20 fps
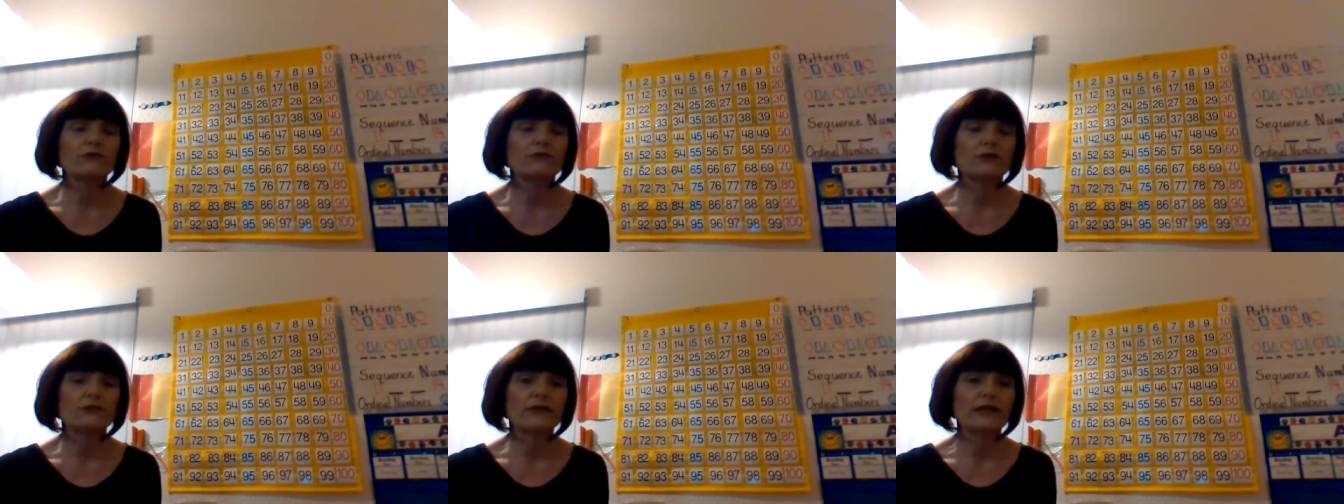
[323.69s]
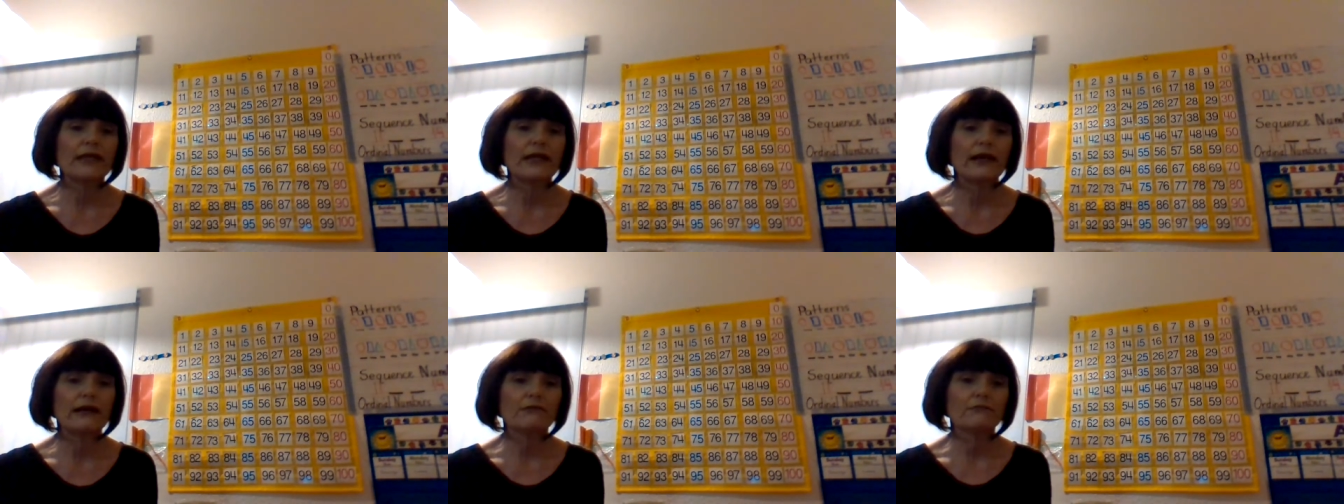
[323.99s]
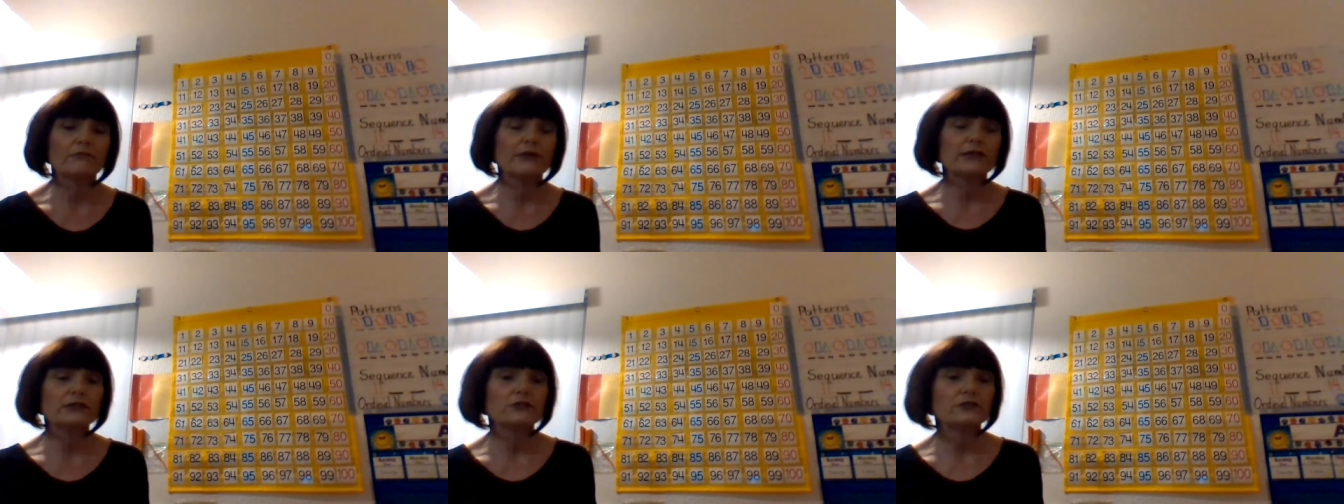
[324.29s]
when we count
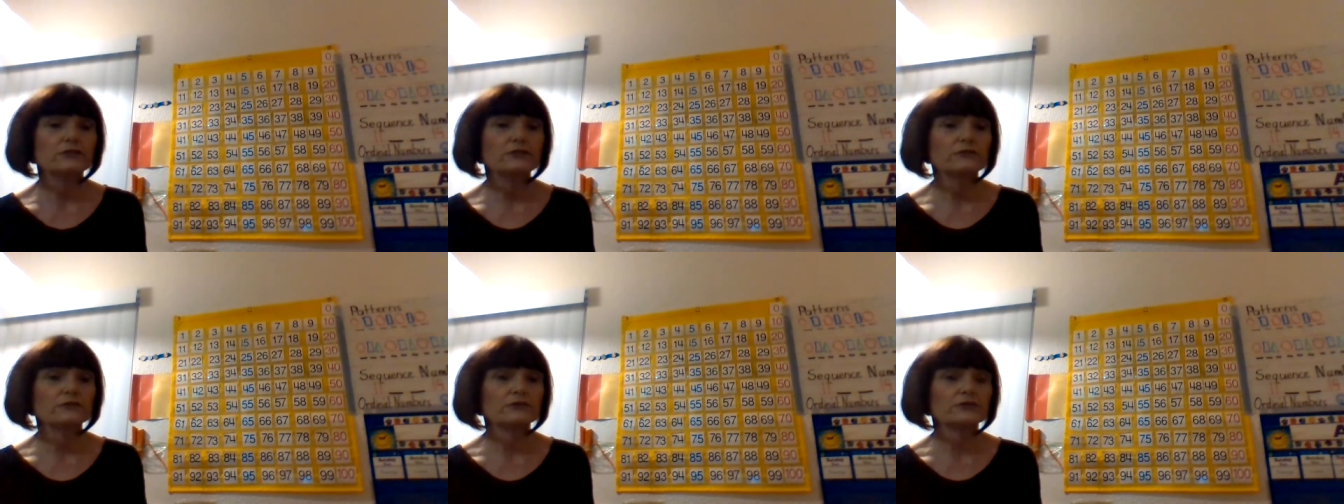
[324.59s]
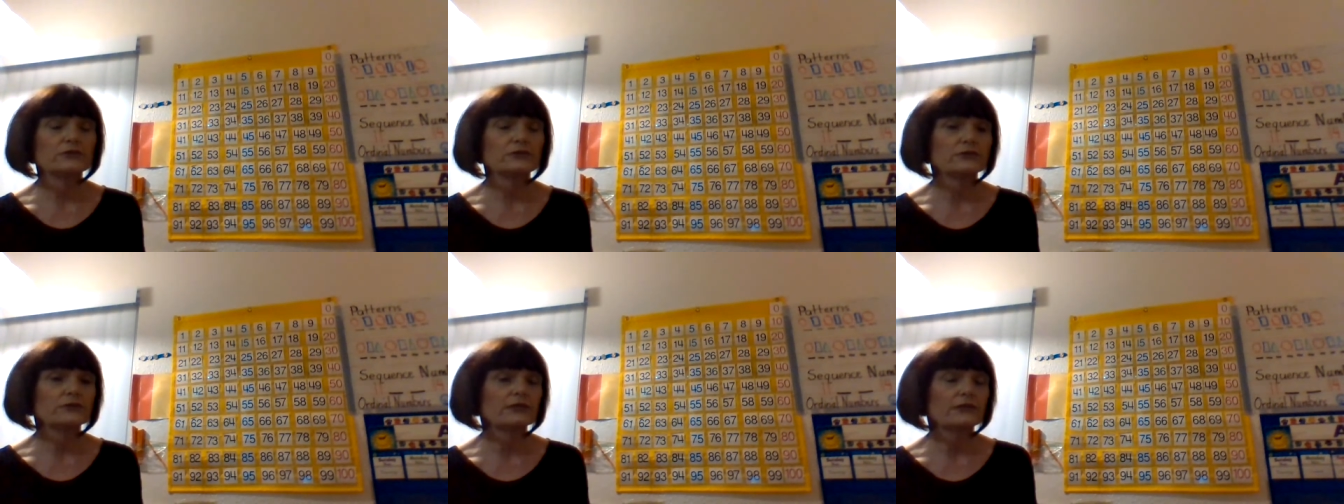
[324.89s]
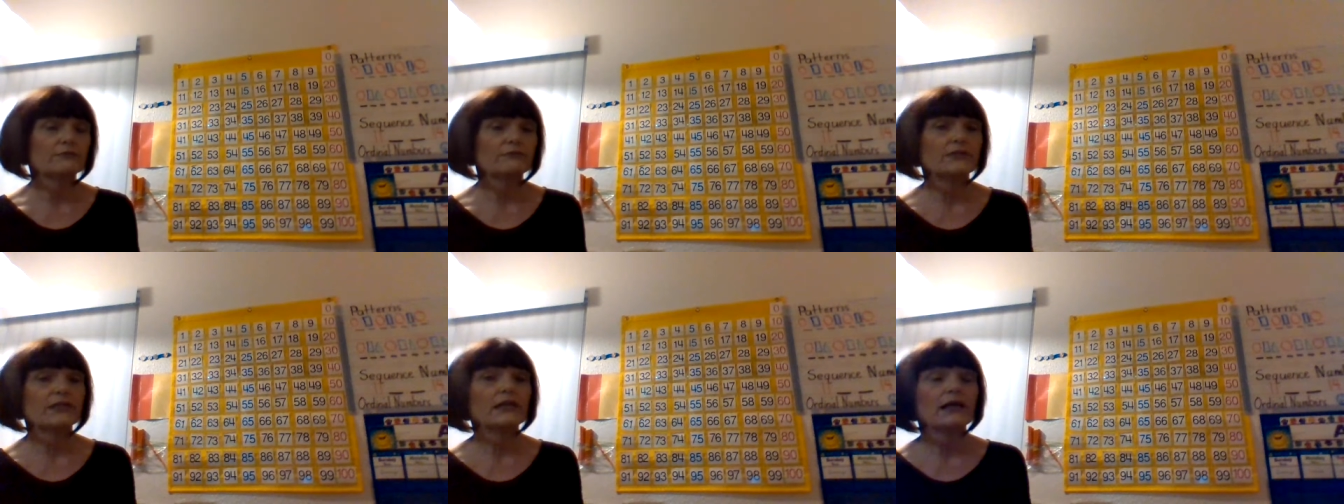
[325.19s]
by twos or
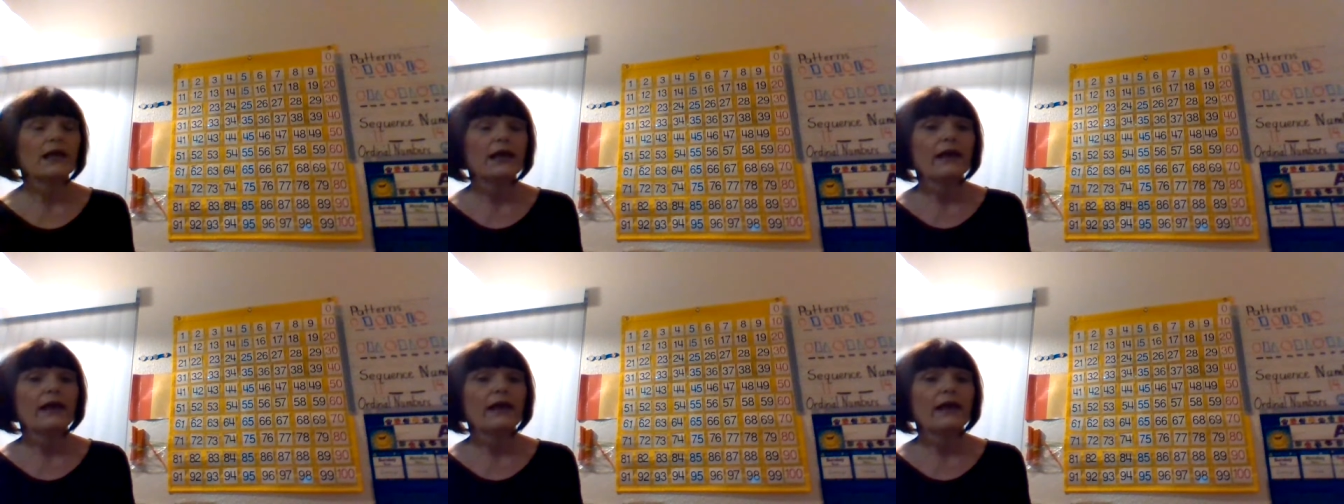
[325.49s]
something.